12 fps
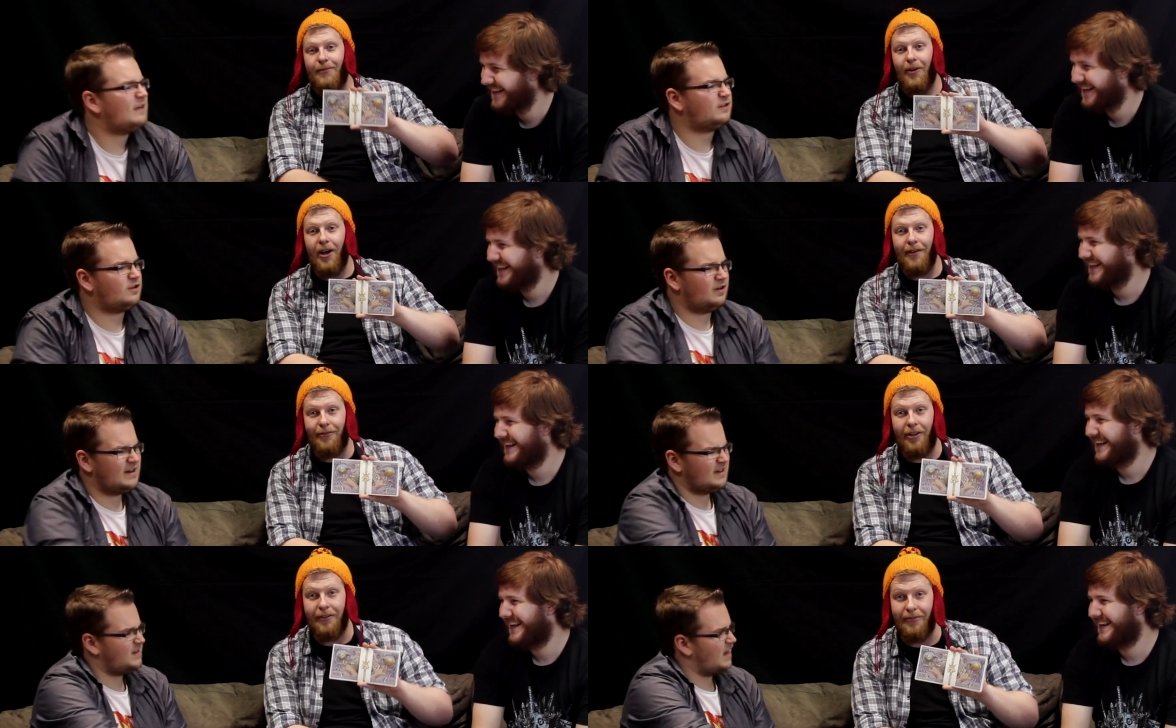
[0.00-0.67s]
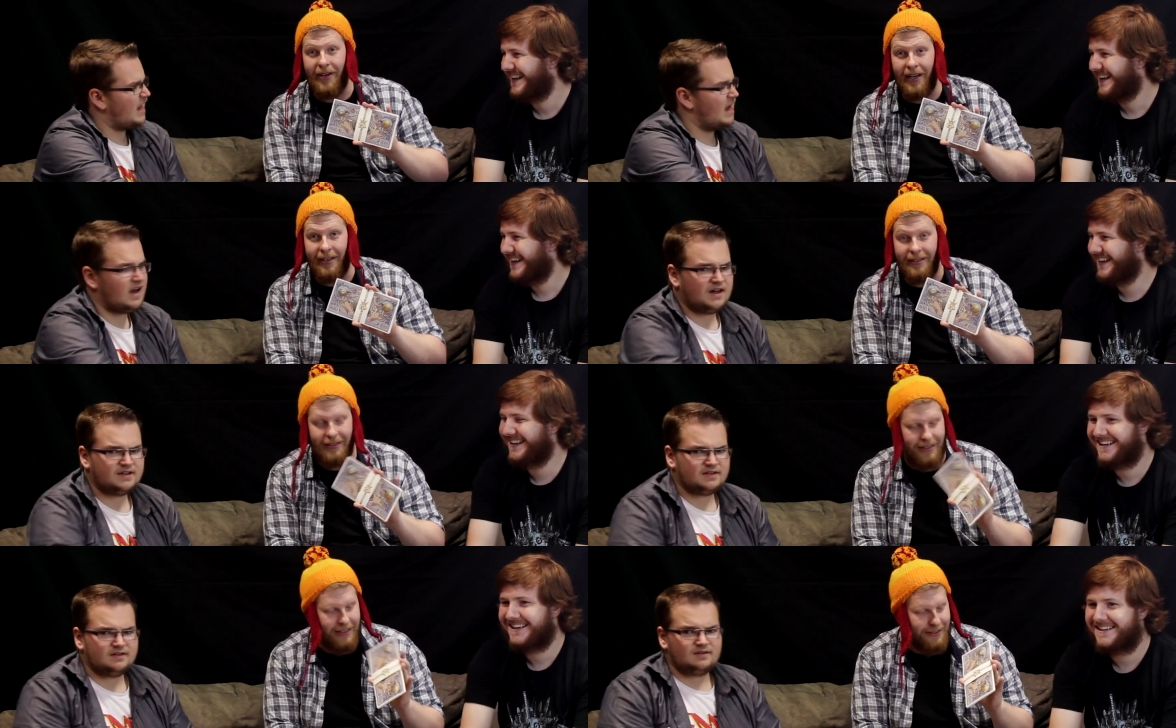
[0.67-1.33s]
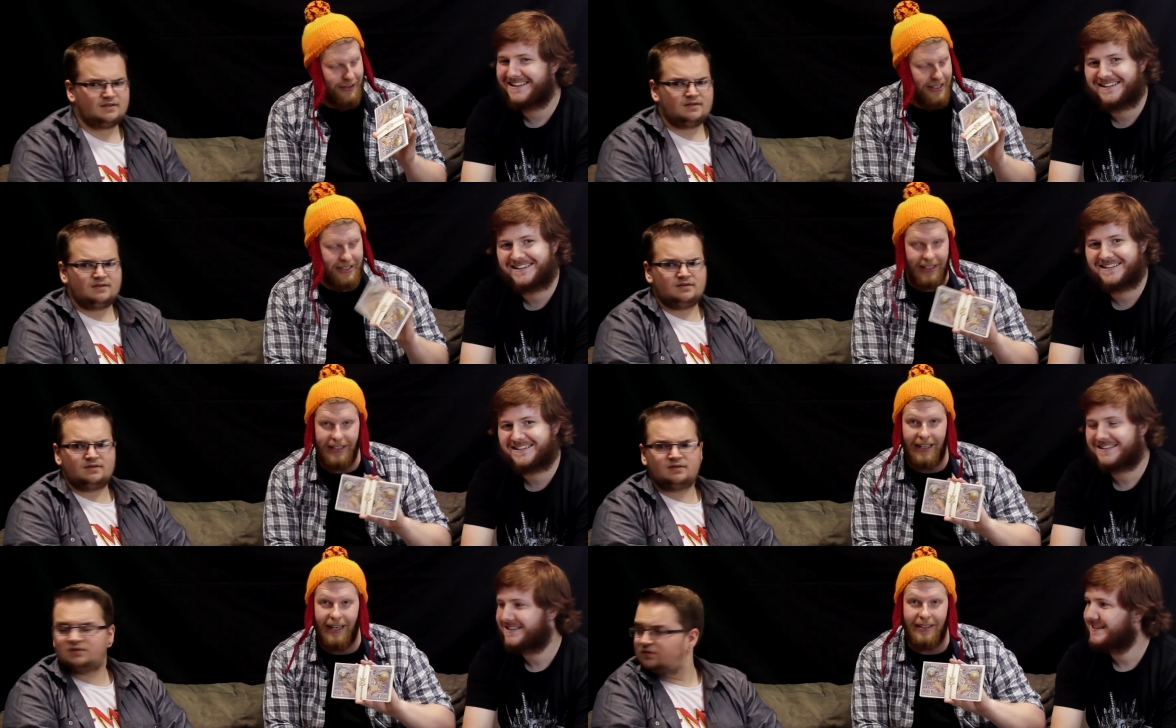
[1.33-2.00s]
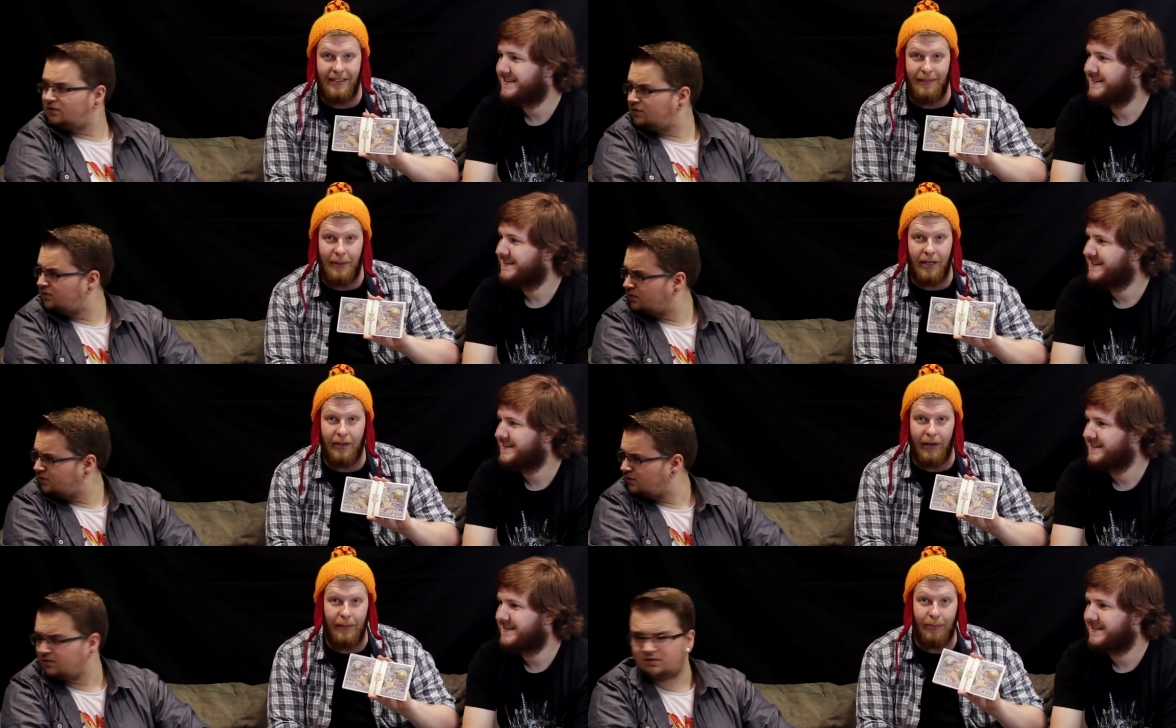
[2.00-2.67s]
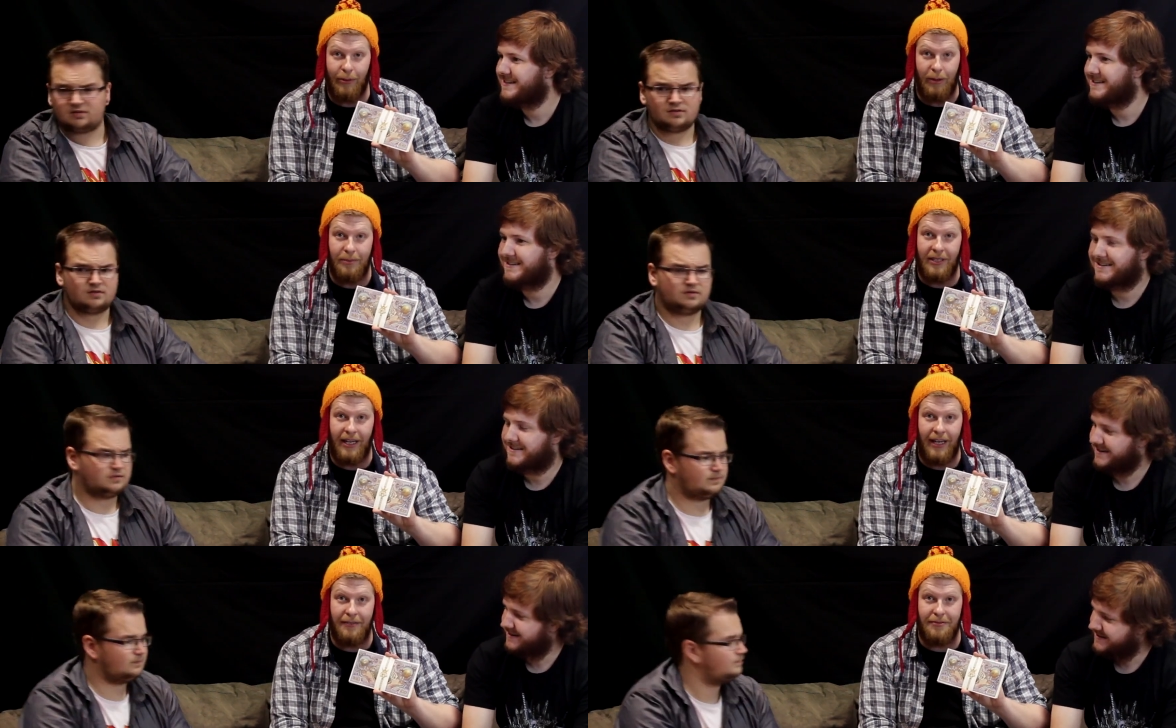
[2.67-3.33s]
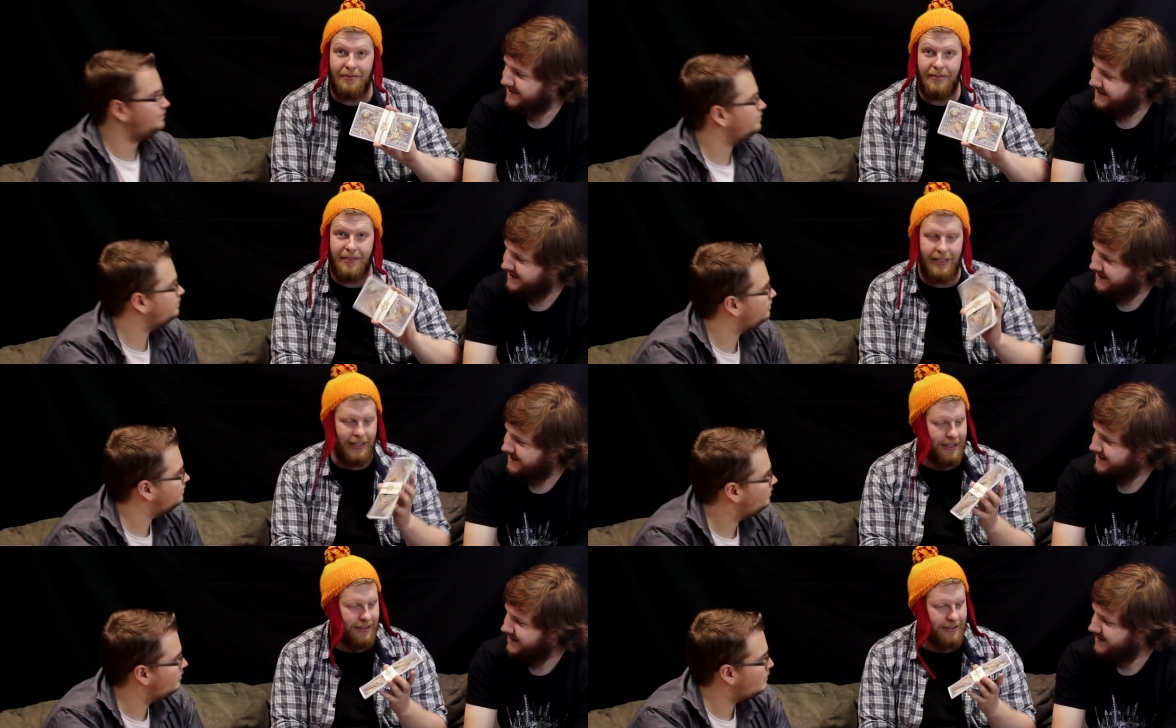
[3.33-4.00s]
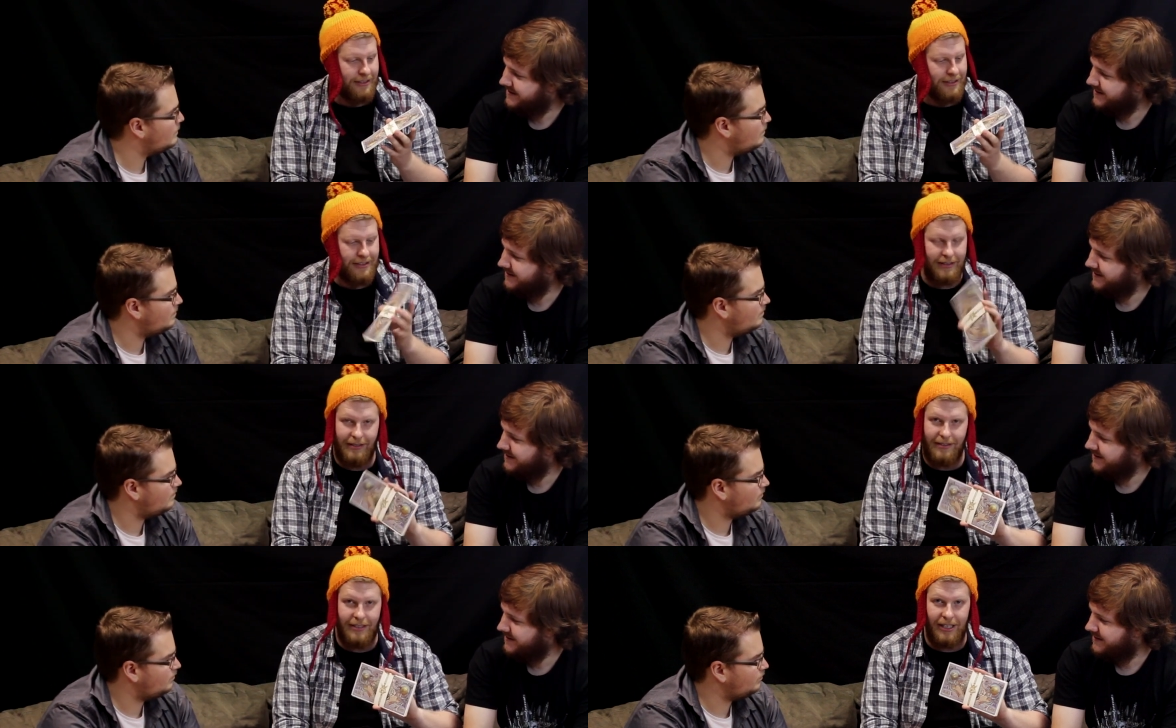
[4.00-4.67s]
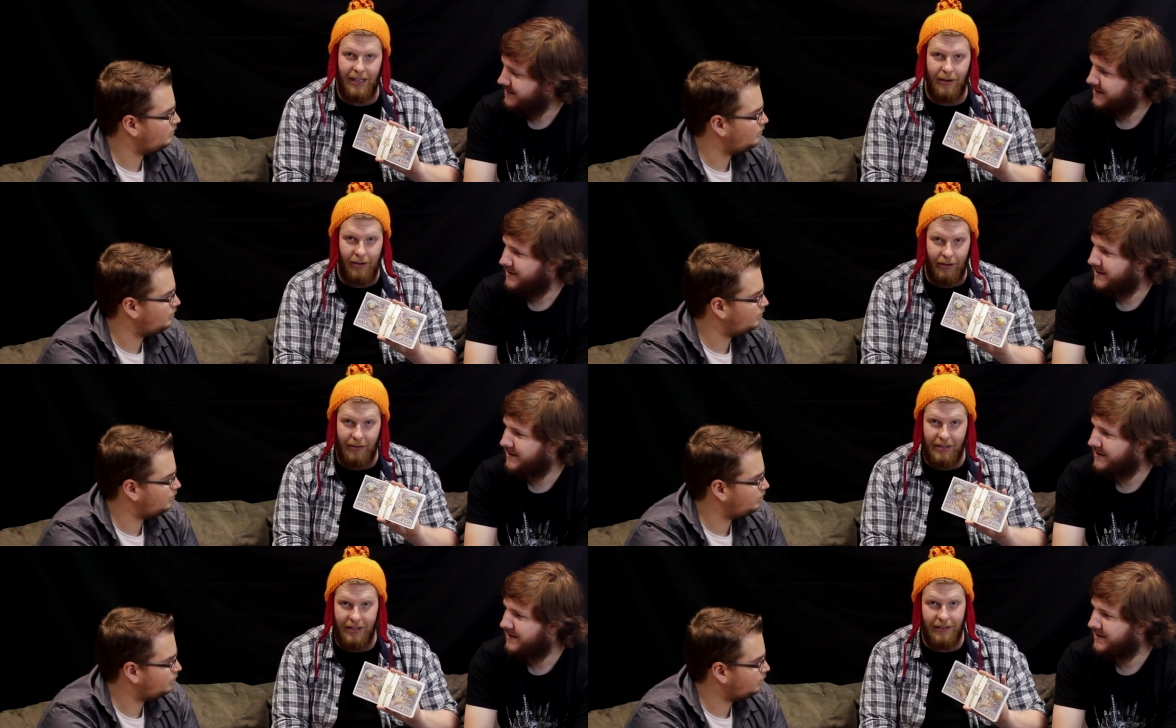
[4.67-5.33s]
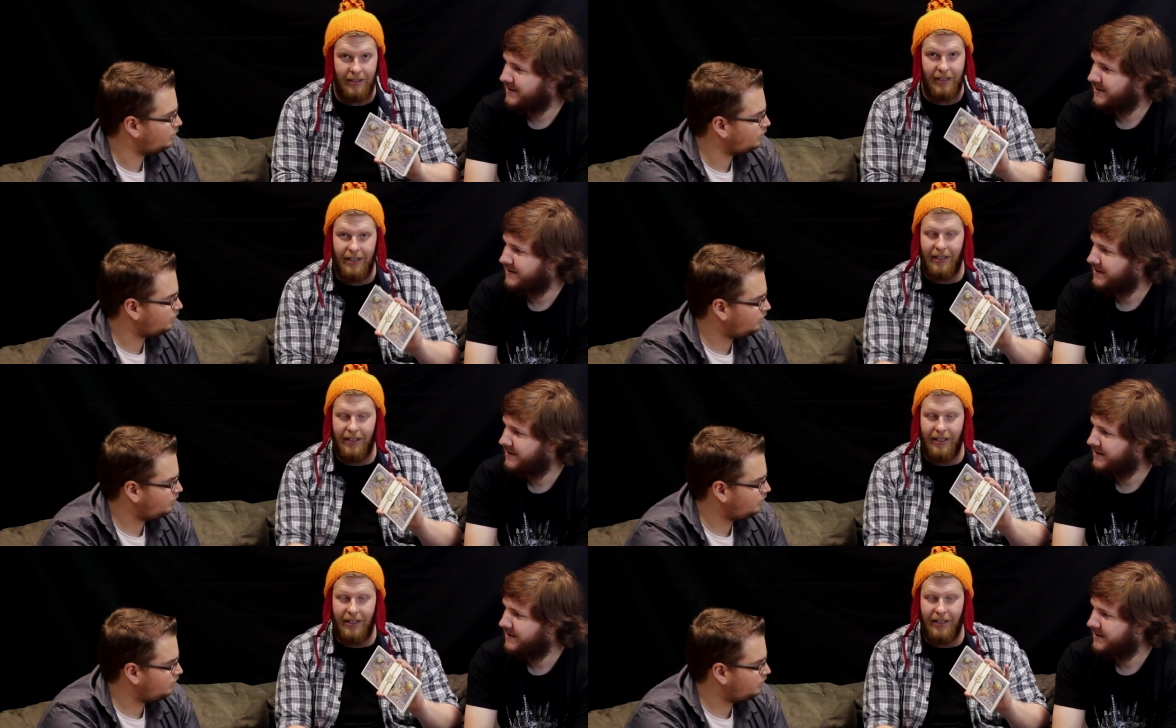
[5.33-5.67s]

Speaker 1: Firefly fan, let's face it, that's going to be a great prop to have. You know, to go along with the